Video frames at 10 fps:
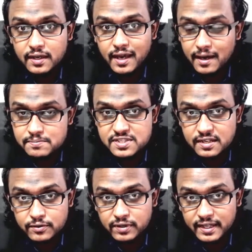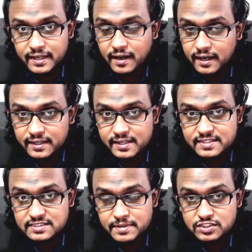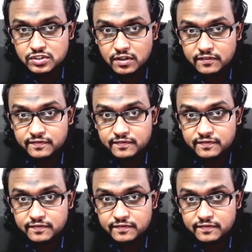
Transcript: Absolutely, underestimation of